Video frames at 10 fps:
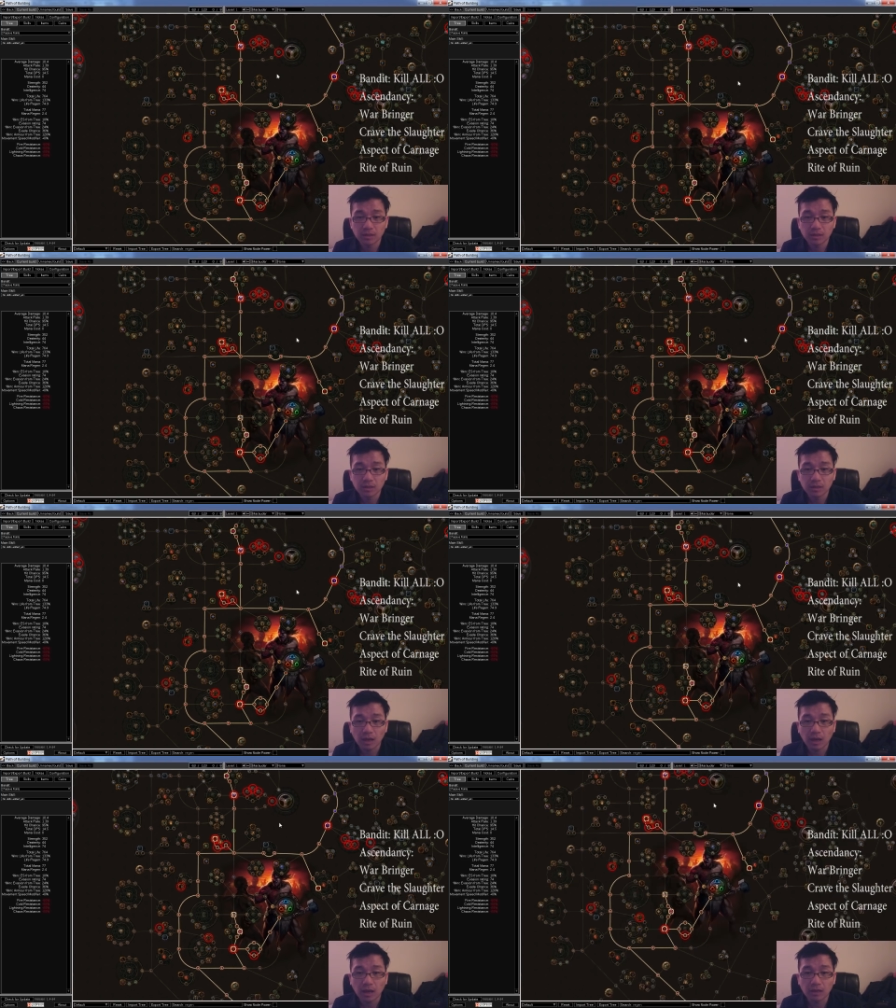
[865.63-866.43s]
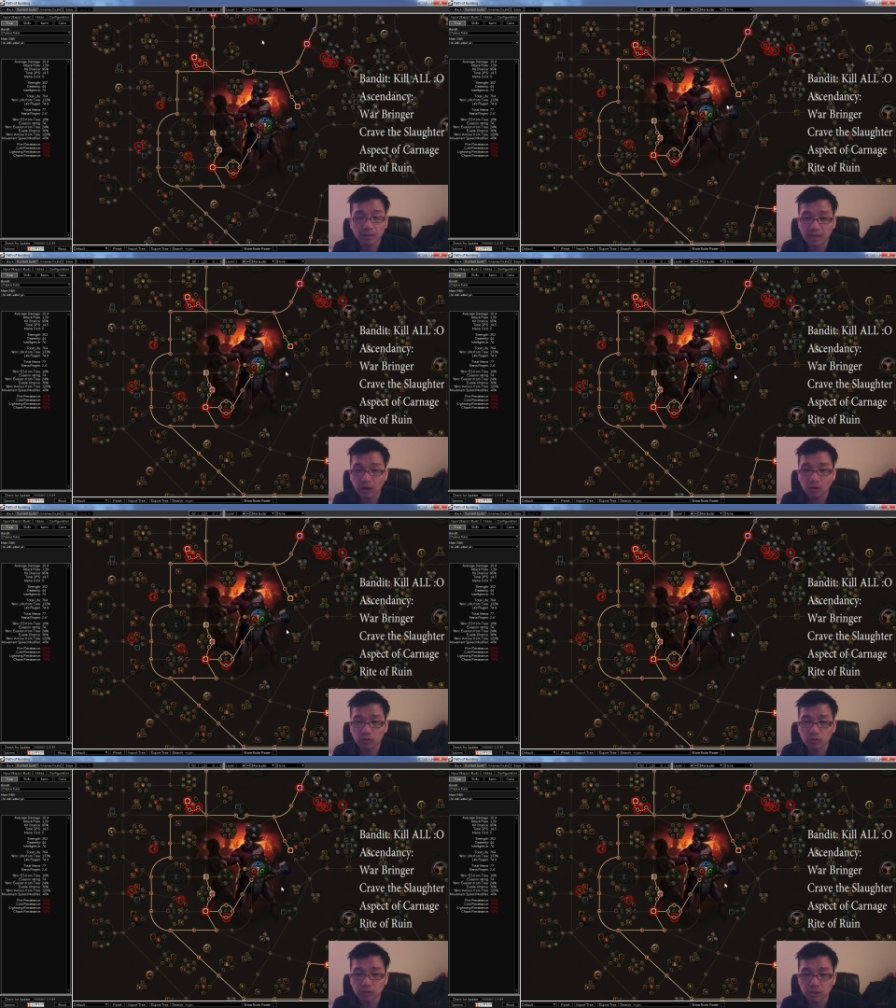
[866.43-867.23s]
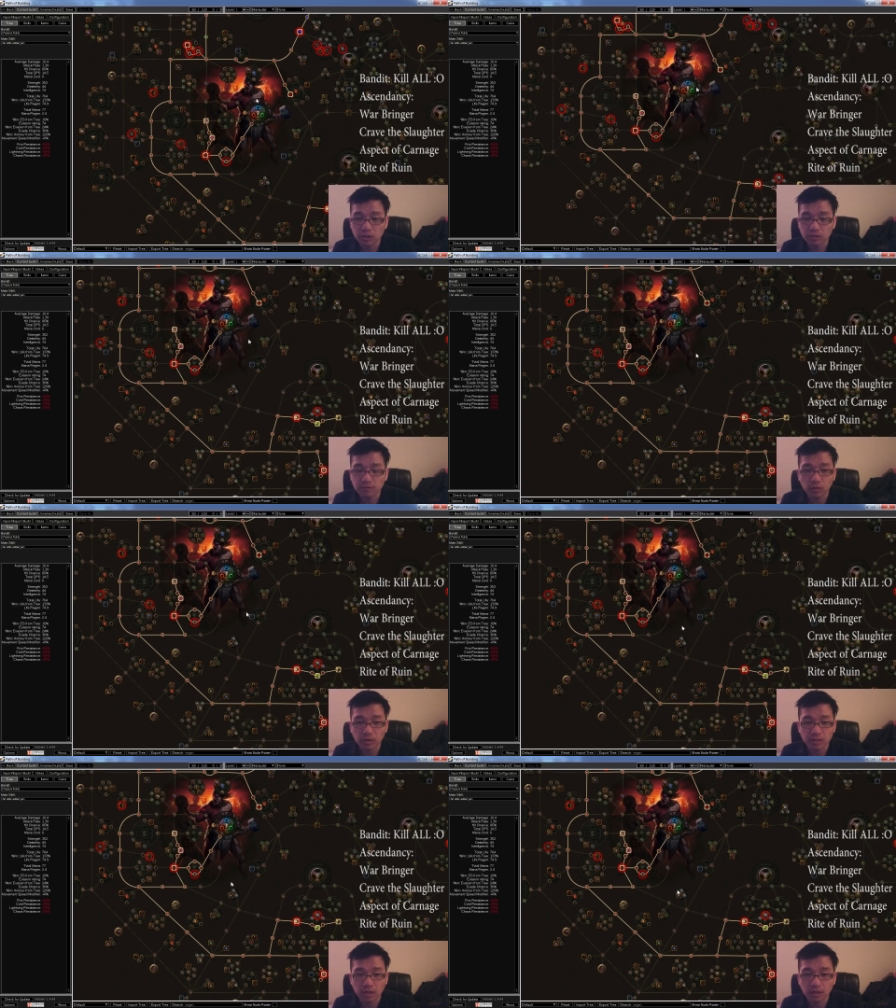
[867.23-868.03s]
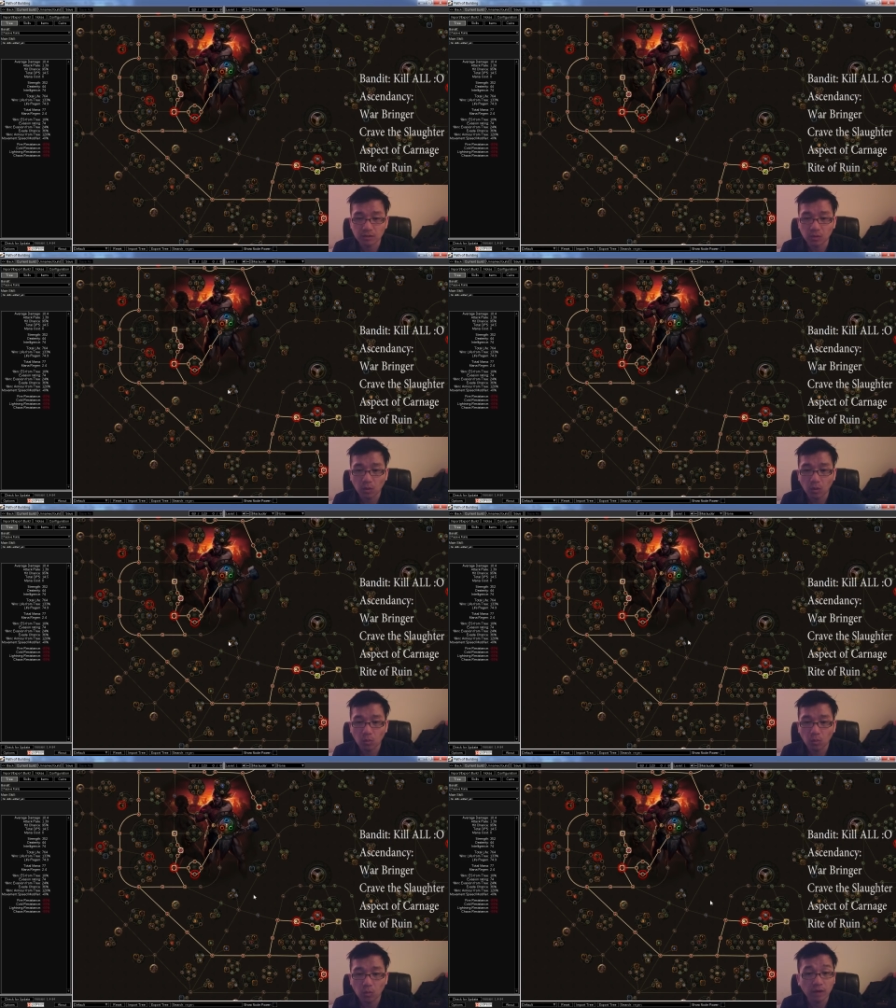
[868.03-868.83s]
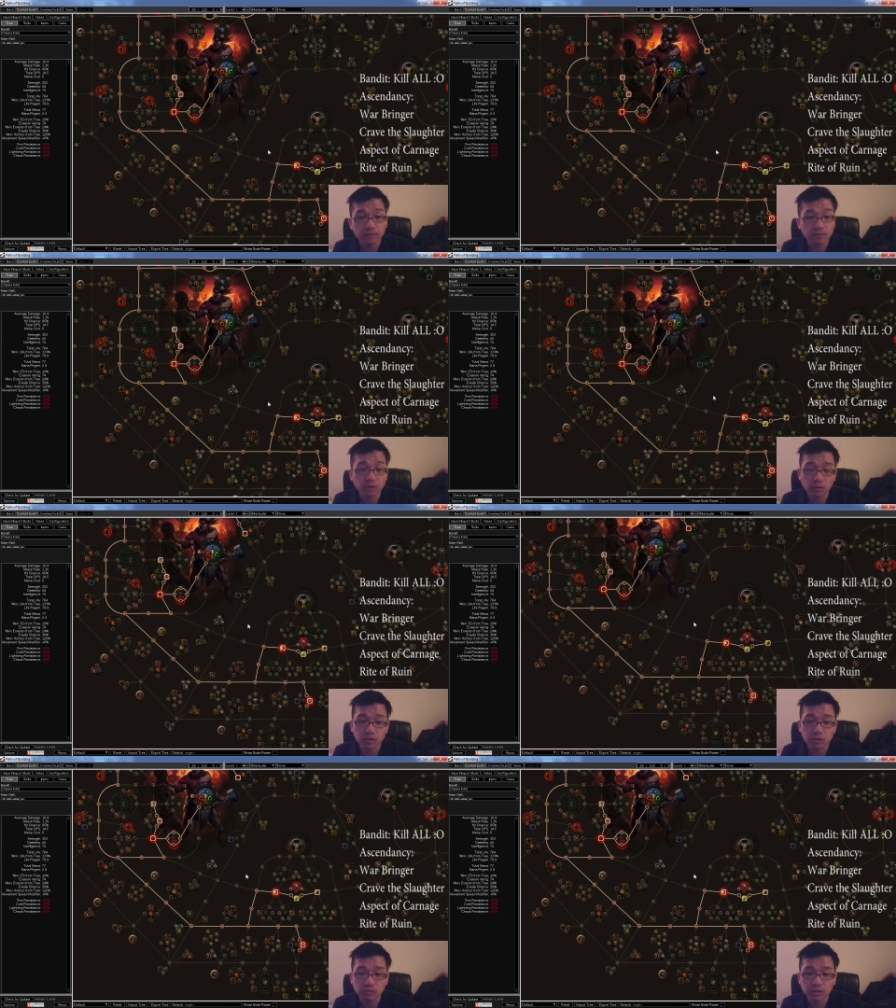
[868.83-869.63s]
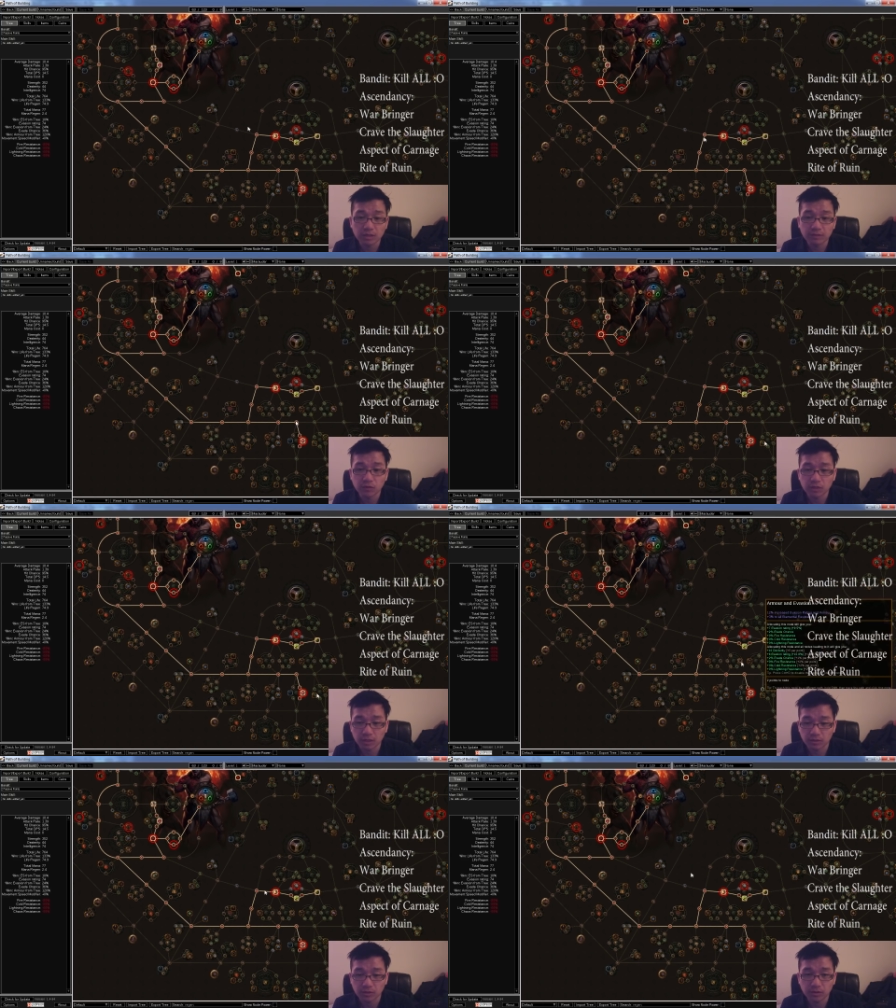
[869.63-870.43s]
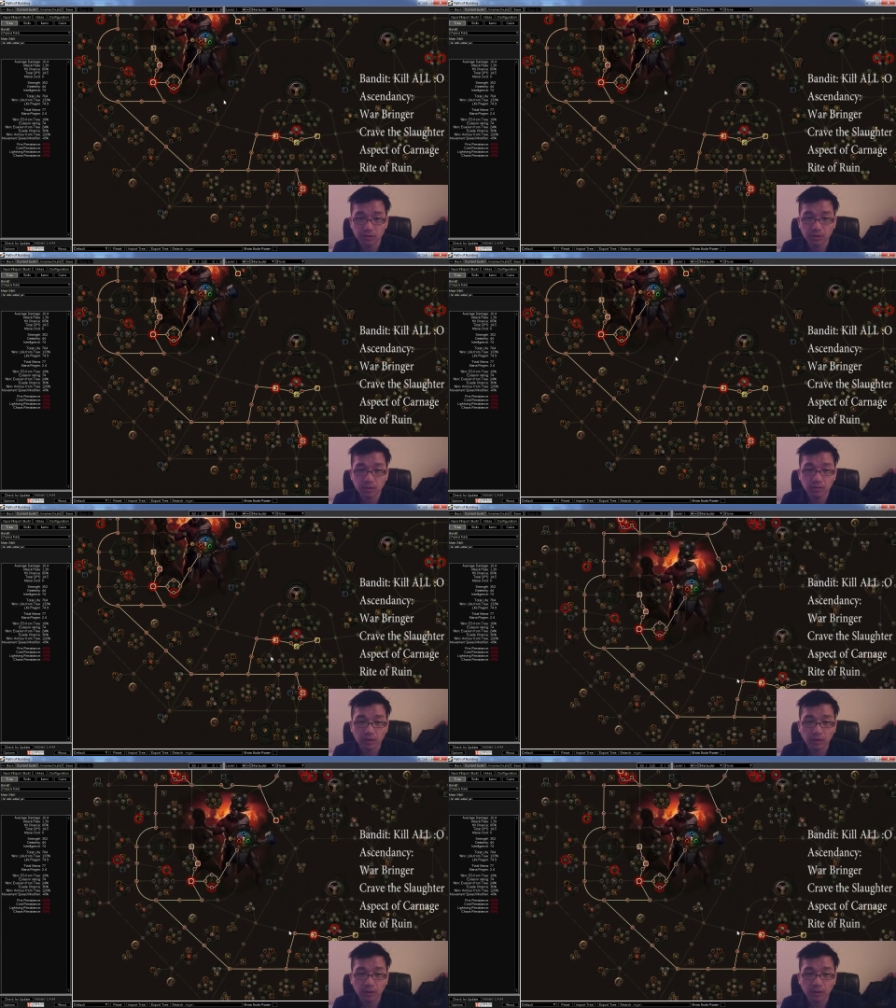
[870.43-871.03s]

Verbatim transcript: And now you can just focus on whatever nodes you need for Sunder, right?